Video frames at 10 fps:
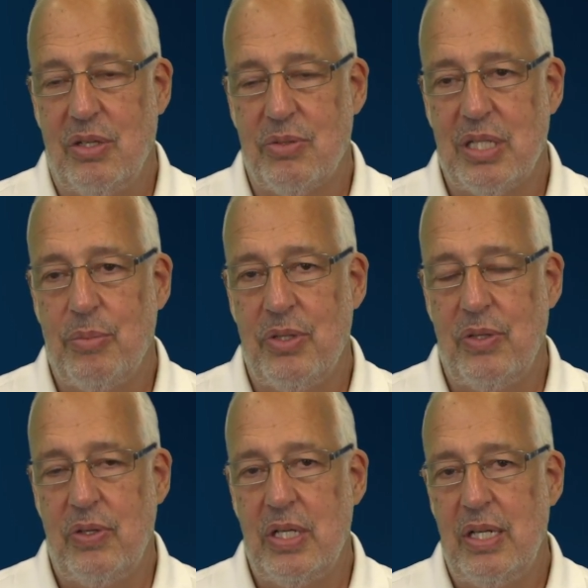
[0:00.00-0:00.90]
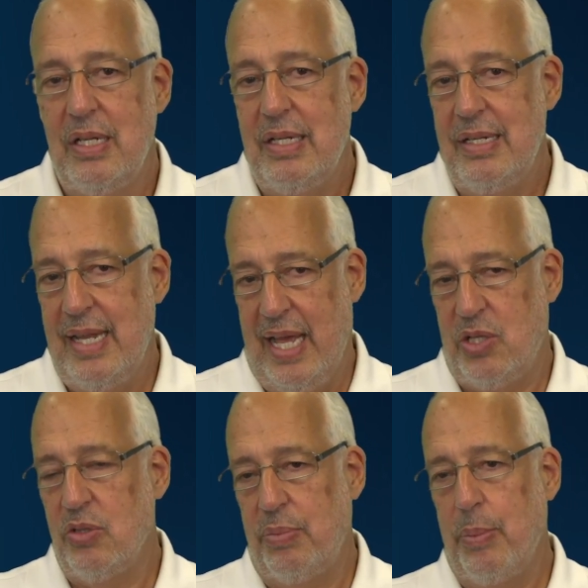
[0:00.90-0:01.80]
Some of the
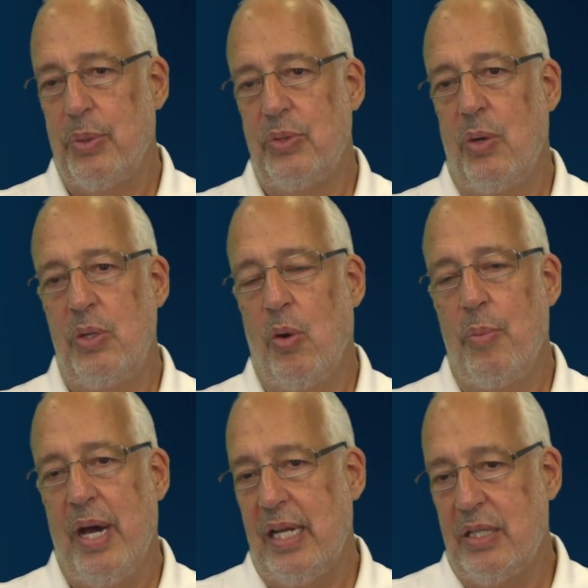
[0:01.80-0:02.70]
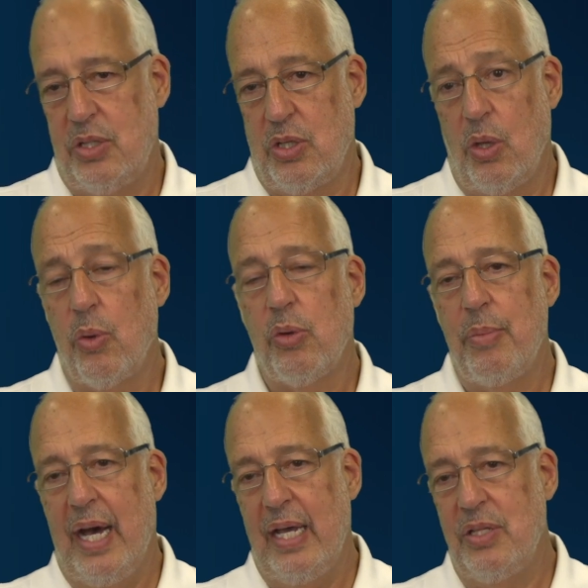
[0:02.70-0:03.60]
national people don't know about it because it's a local
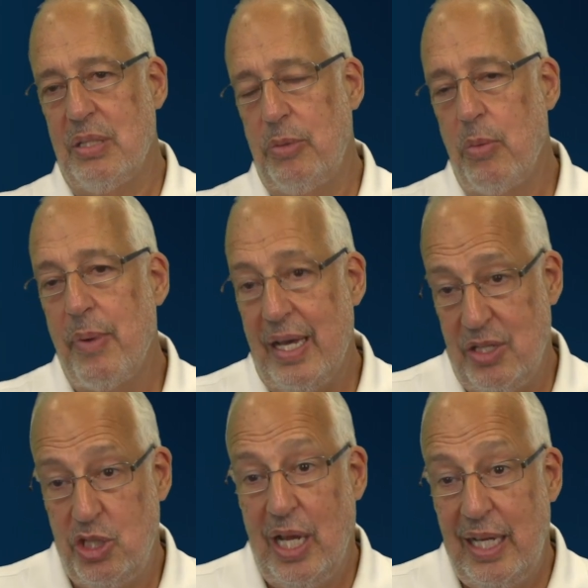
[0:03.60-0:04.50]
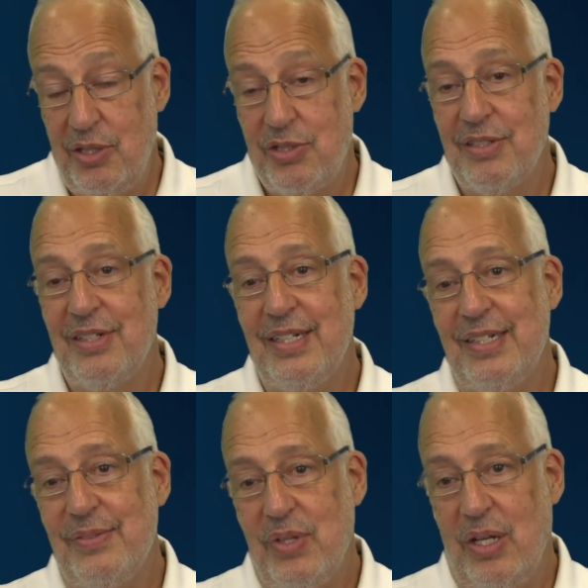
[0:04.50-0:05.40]
buy, and some people buy the chains.
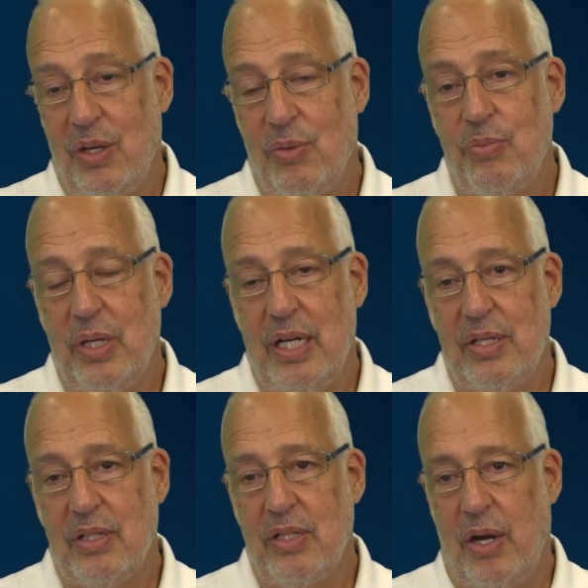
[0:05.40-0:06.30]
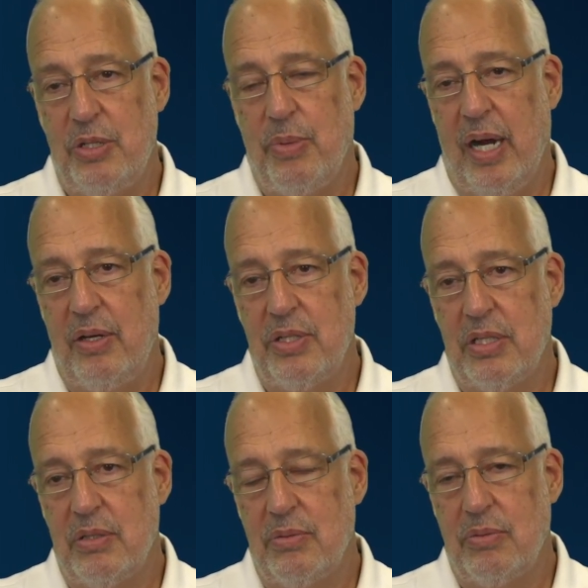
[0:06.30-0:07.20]
The large buyers,
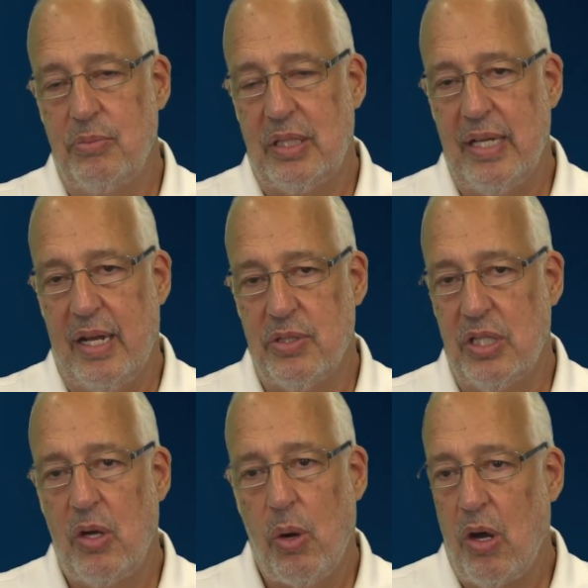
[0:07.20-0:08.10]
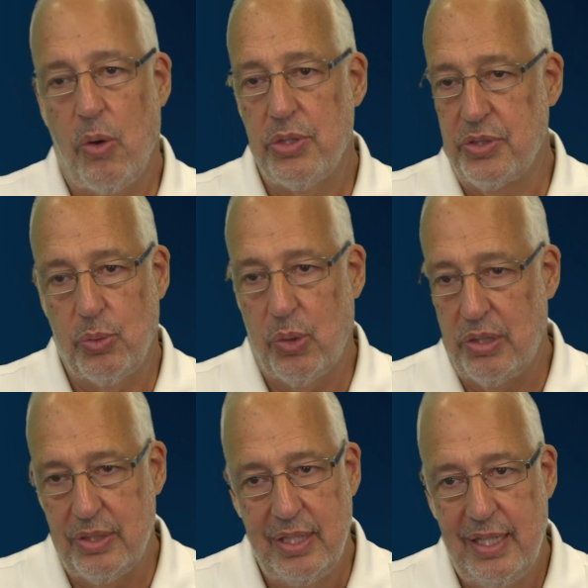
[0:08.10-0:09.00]
the McDonald's and Coca-Colas of the
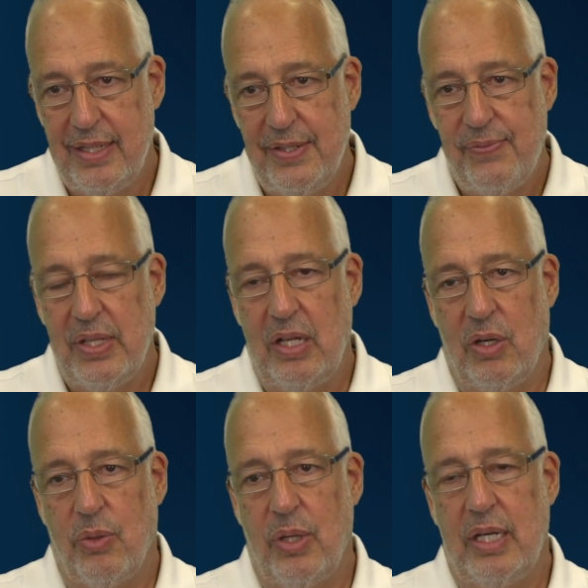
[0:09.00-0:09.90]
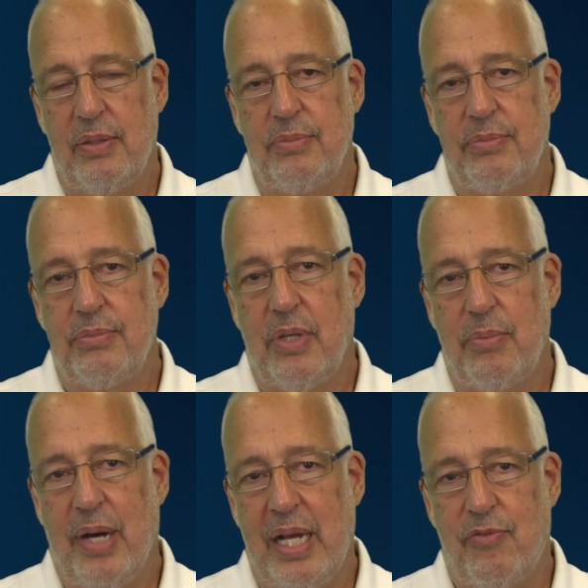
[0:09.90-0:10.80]
world, are
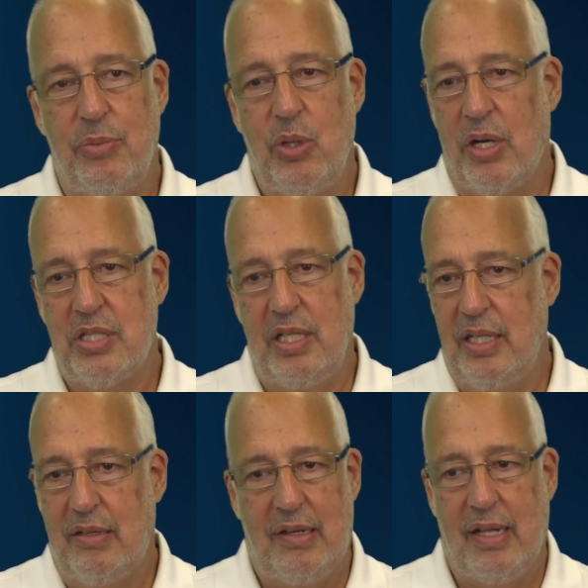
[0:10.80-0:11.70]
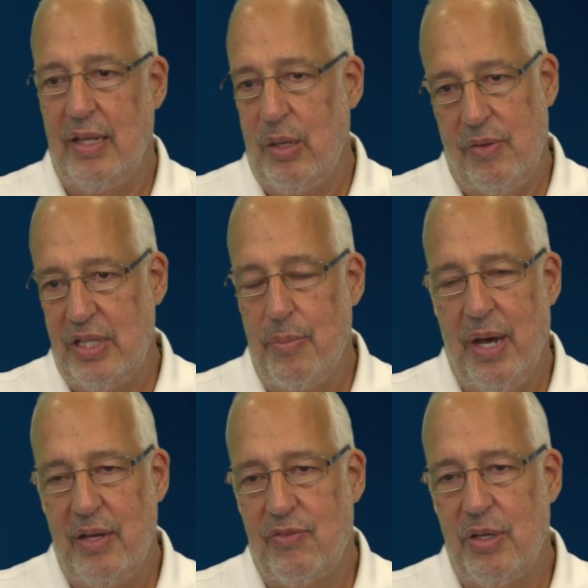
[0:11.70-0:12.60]
buying from New York City or LA, wherever they
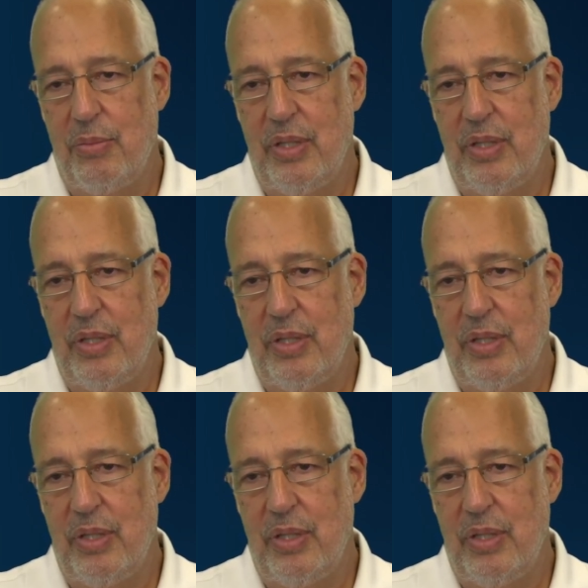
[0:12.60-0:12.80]
buy from.